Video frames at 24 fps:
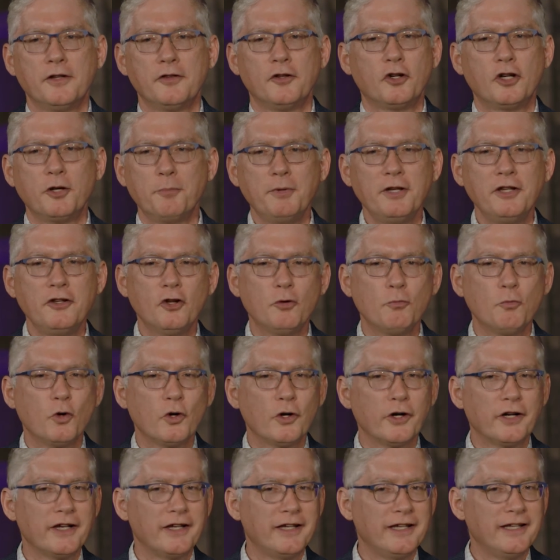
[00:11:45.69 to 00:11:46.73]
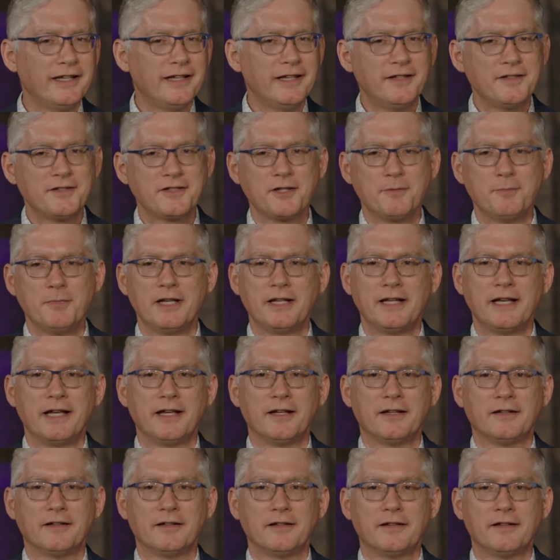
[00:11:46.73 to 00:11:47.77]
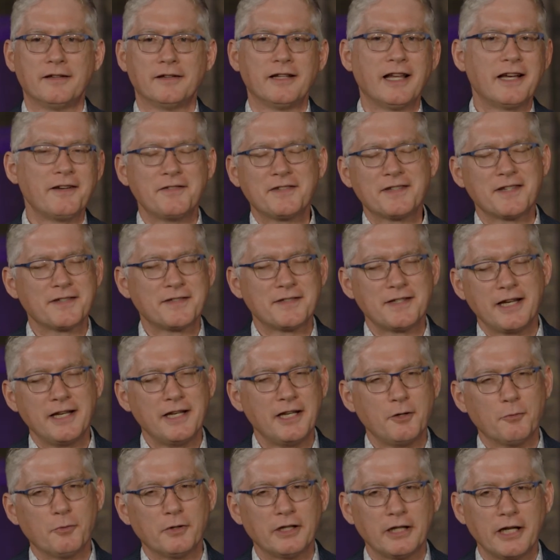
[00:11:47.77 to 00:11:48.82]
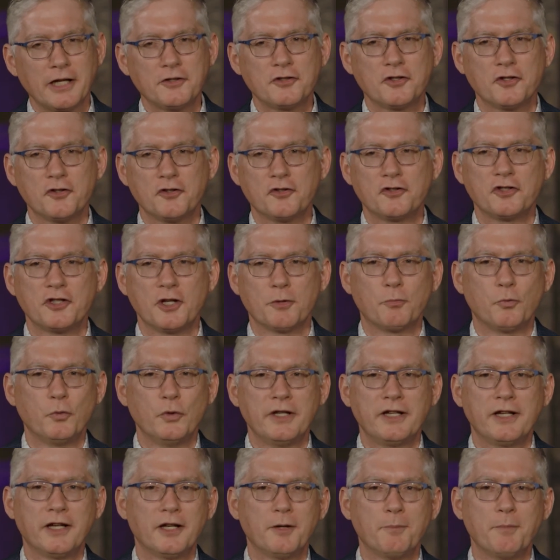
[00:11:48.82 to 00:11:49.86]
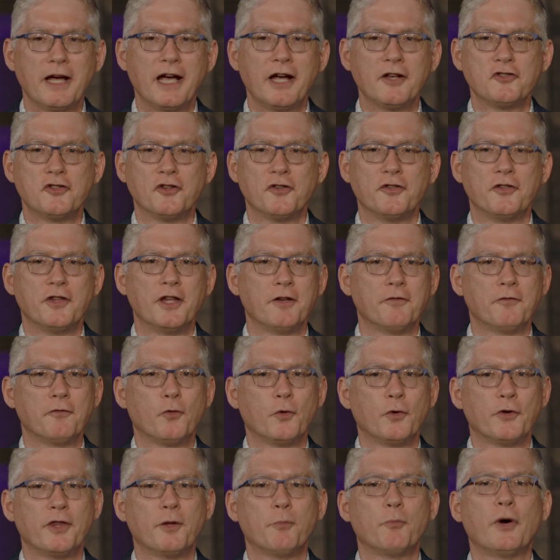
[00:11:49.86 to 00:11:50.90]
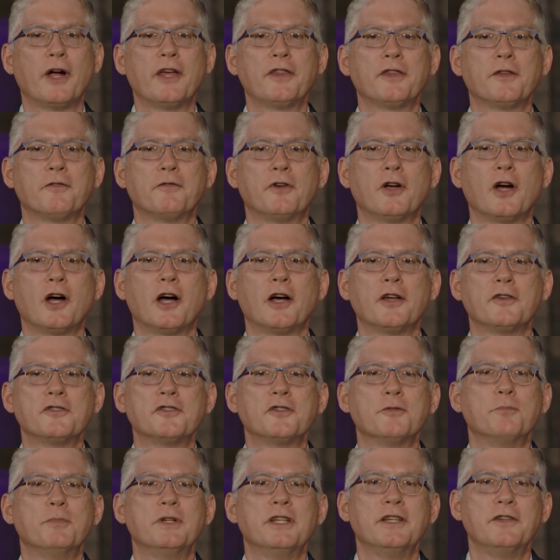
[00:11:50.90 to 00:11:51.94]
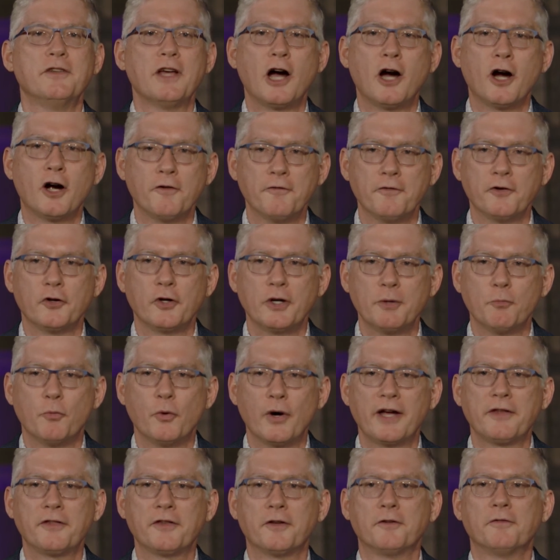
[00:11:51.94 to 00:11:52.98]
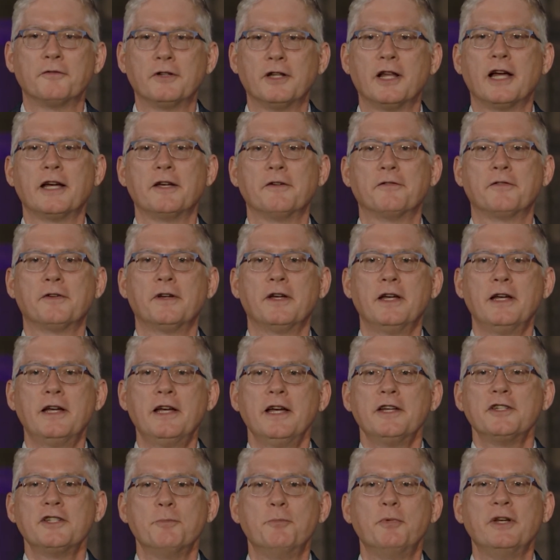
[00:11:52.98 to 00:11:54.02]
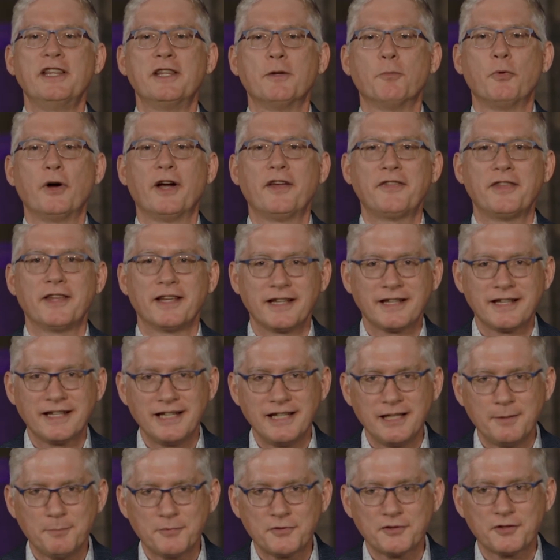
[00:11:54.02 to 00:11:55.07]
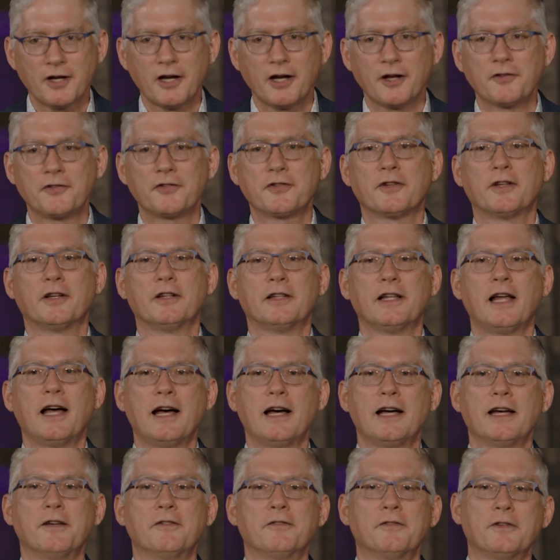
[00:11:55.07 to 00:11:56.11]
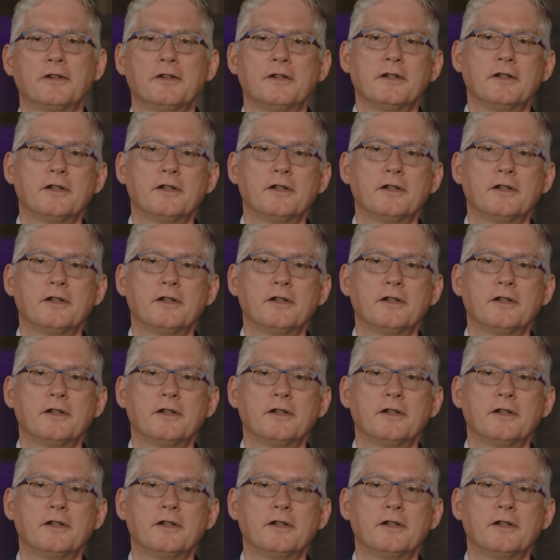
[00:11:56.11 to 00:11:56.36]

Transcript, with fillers: There can be no more intimate and life-sustaining relationship we can imagine than for the breath of God to be our very breath of life, to be the breath that keeps us alive.